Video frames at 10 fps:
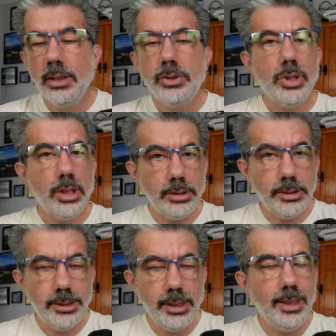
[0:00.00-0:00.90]

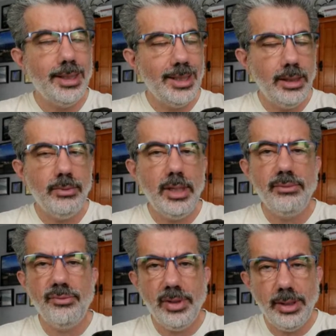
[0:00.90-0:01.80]
Charleston, again, we have
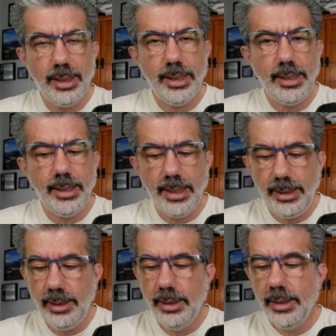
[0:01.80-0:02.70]
a very late
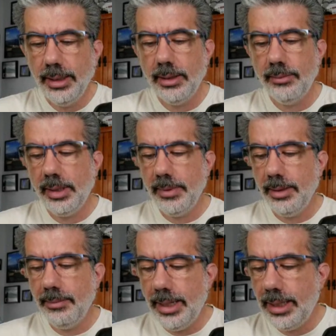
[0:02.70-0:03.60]
night, and then we come into
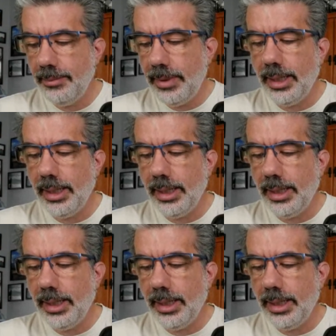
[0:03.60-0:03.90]
Miami.